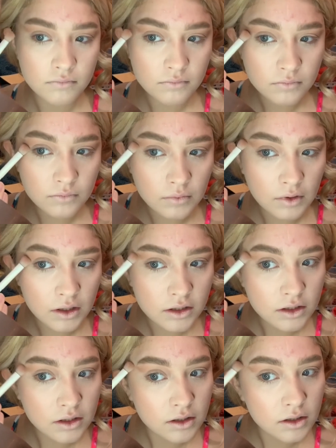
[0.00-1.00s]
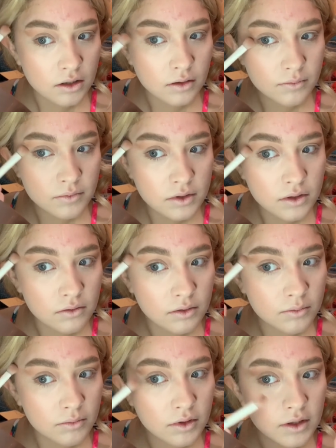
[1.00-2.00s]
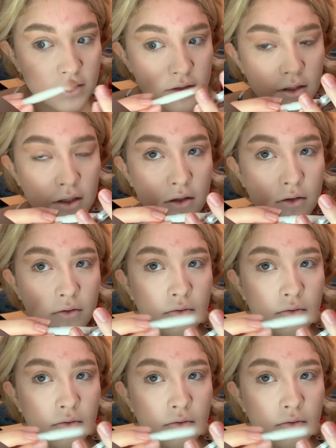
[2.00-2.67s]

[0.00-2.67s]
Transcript: brush it up so it blends out.